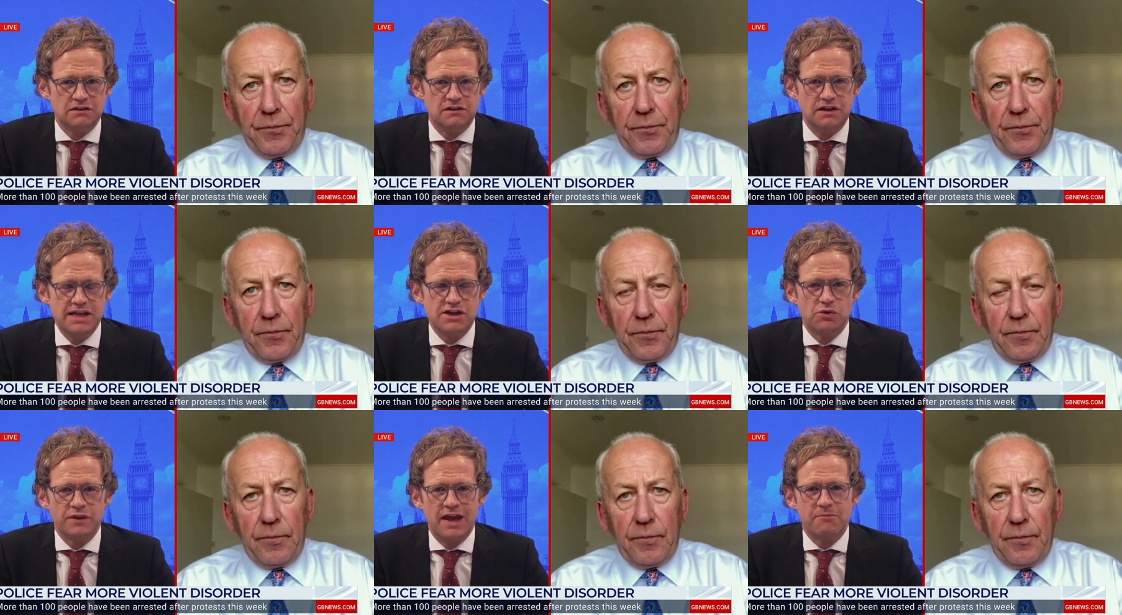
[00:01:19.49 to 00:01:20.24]

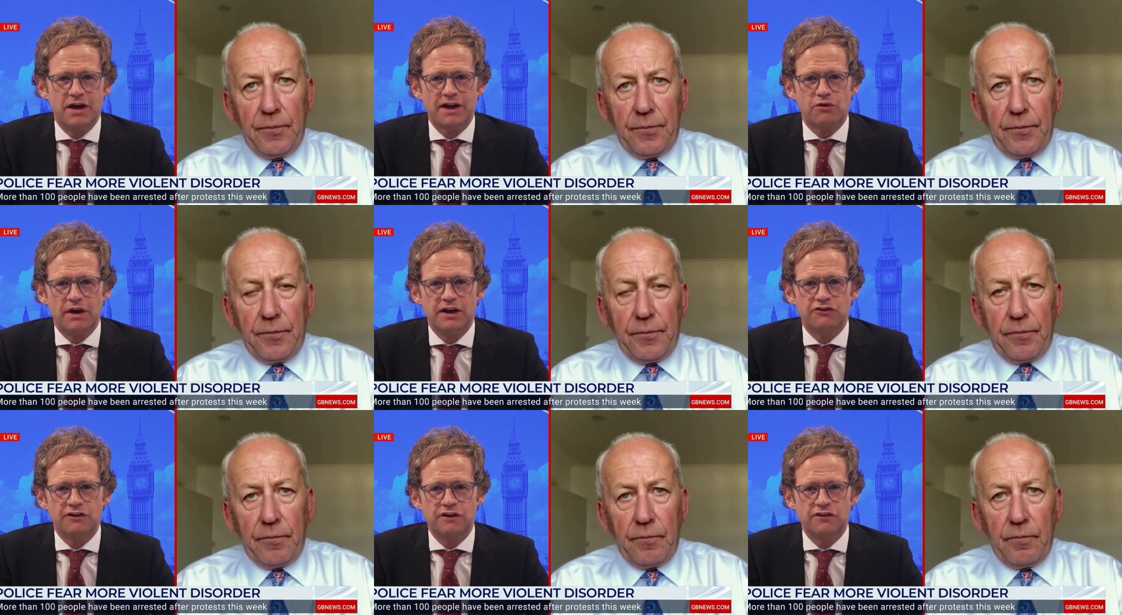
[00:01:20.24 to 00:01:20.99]
Speaker 1: legal net
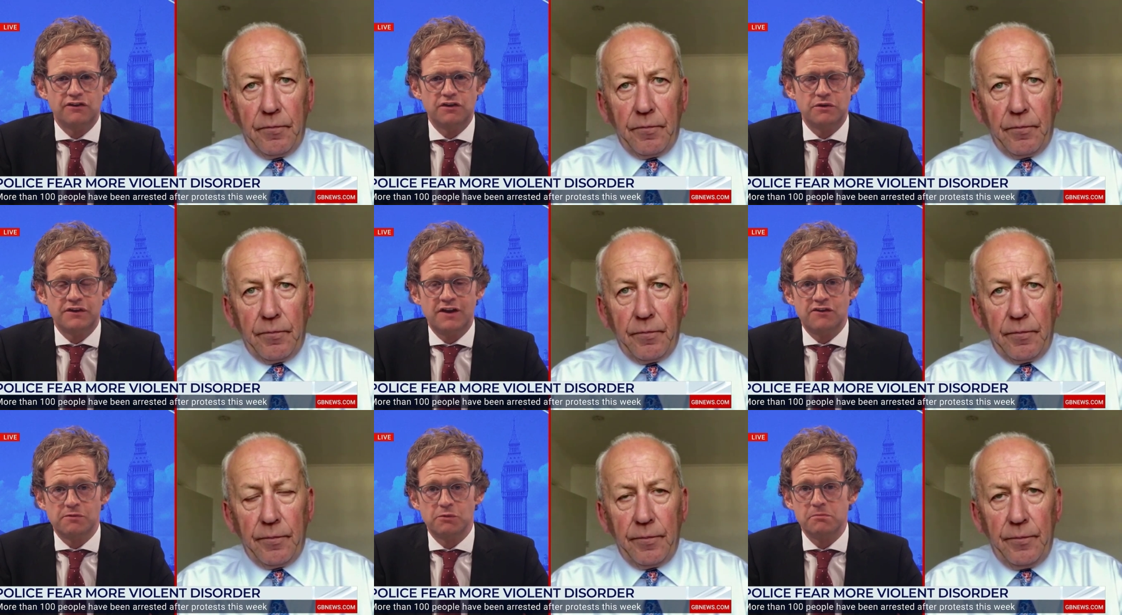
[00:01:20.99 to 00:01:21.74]
migration to a
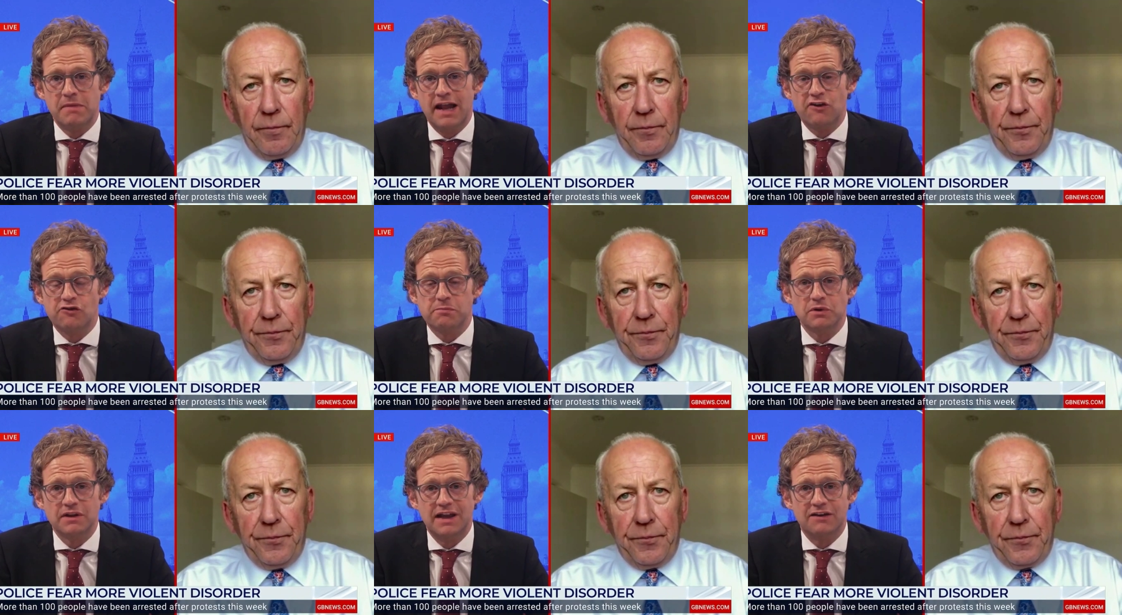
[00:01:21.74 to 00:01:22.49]
sensible,
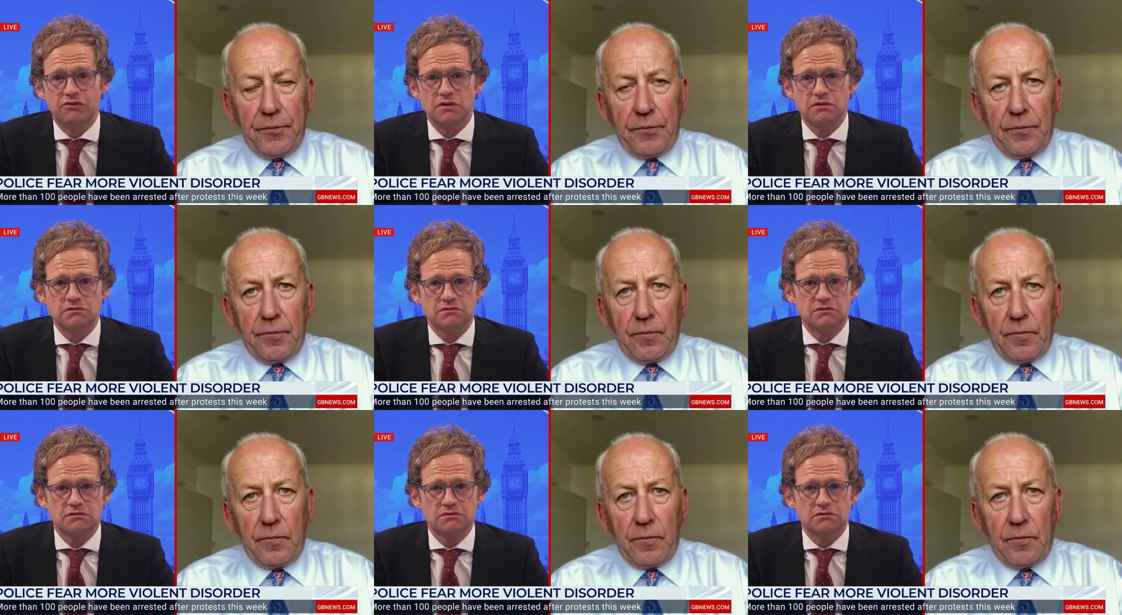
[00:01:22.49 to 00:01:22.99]
manageable level.